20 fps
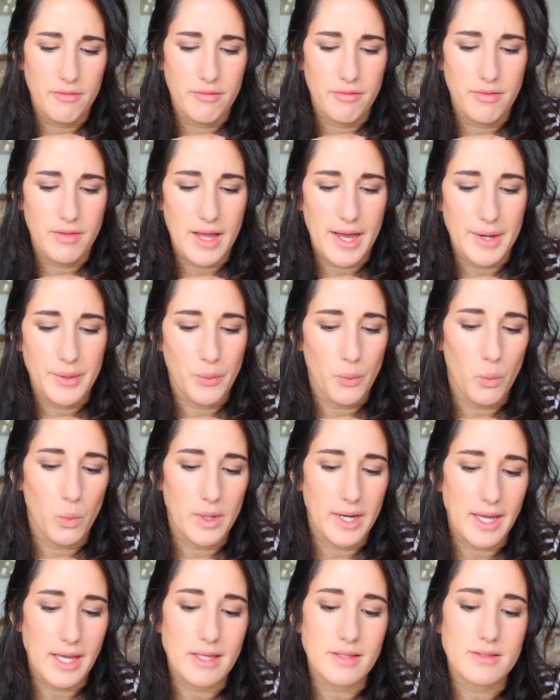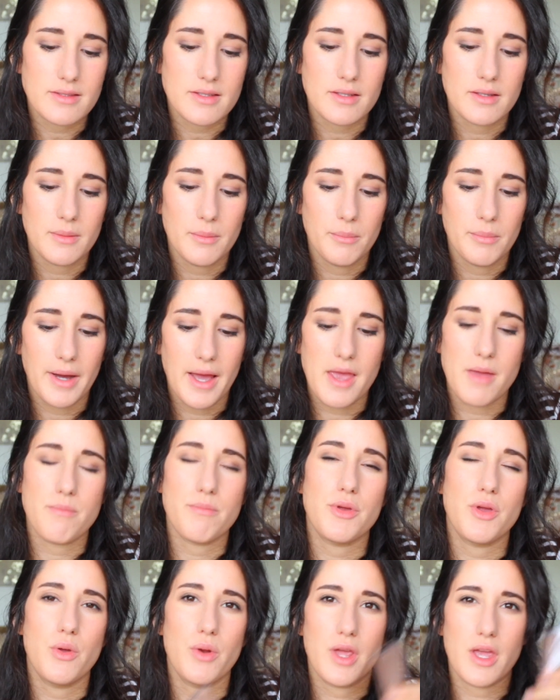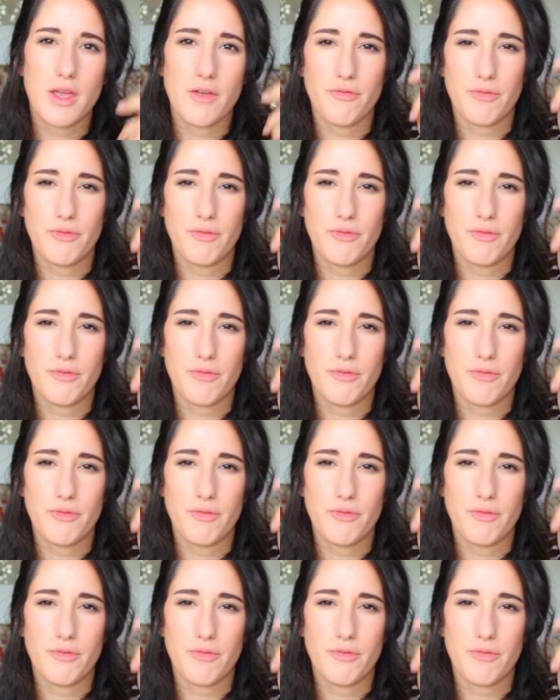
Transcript: Flat White Bite Beauty